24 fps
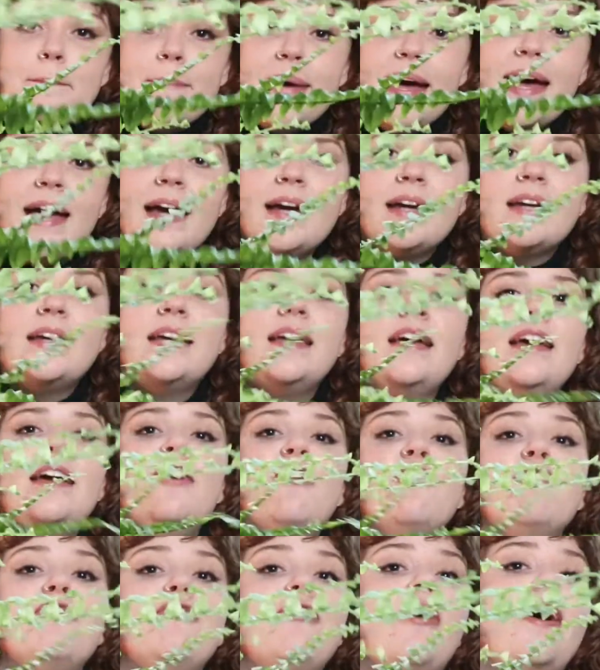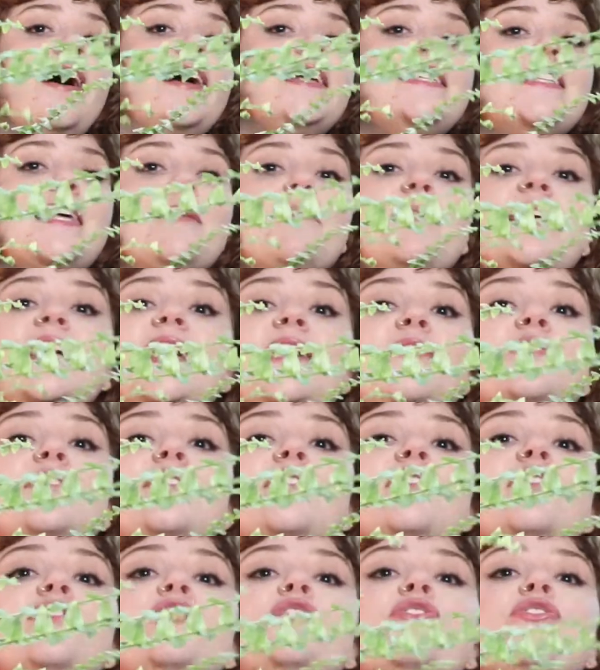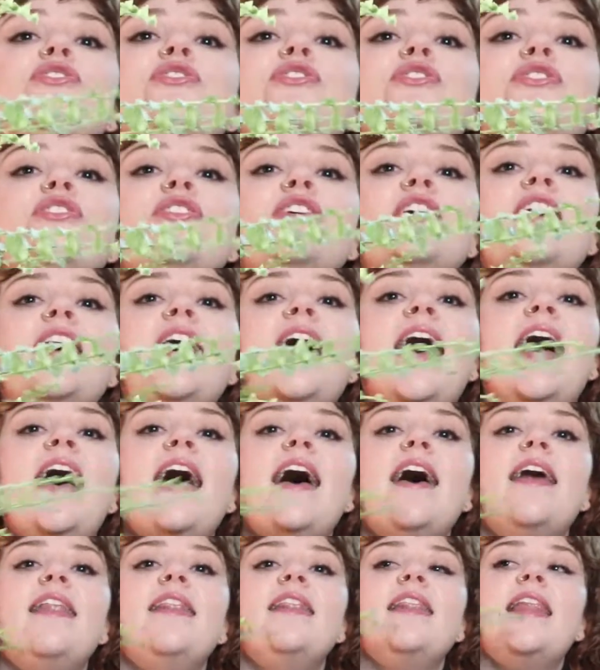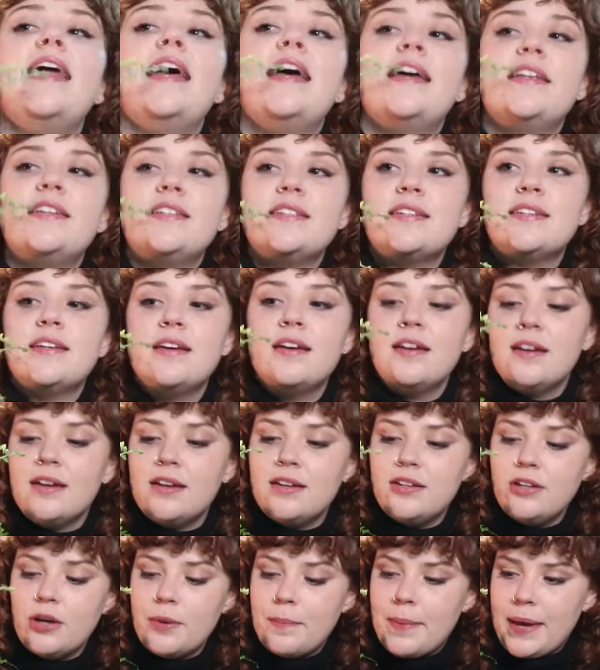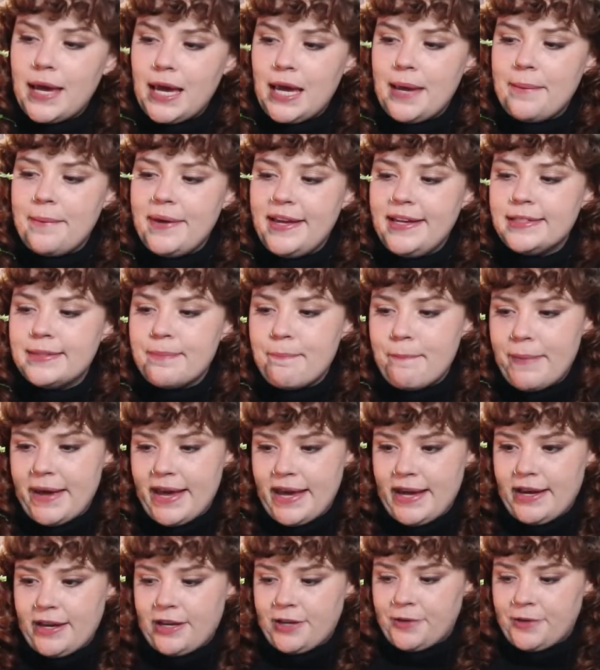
back, find something else to do, and let your babies be.